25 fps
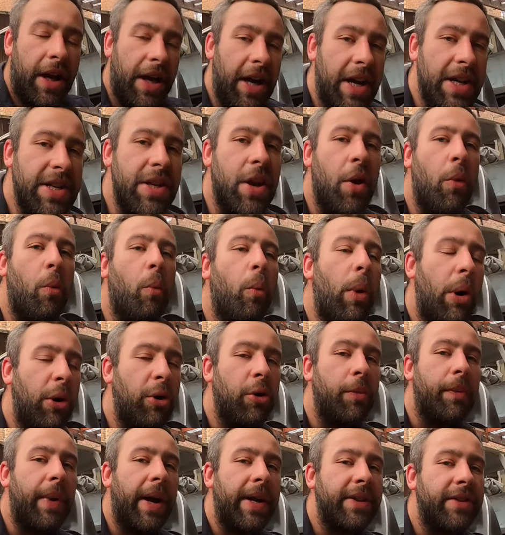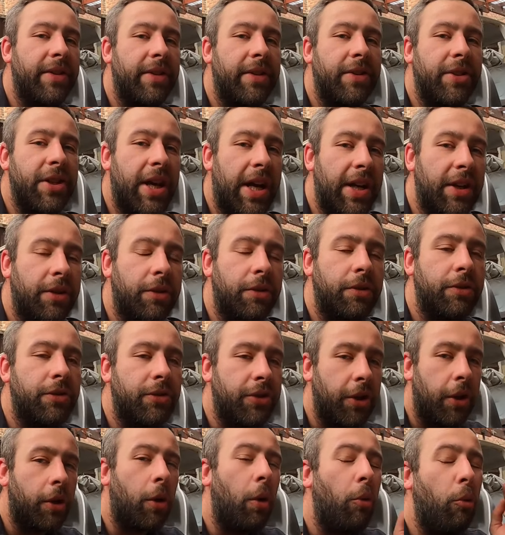Hi guys, welcome back to the channel.
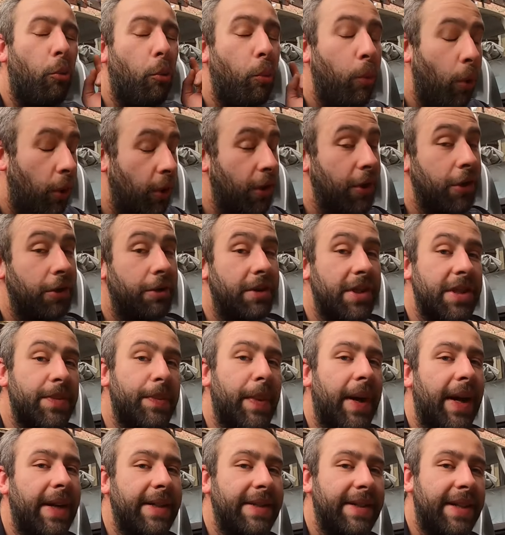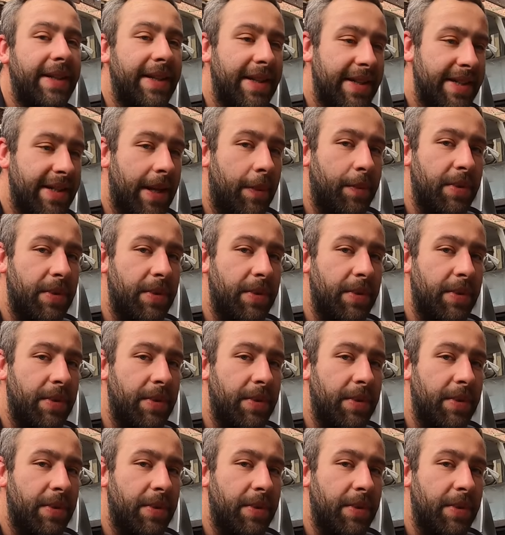So, what can you expect in this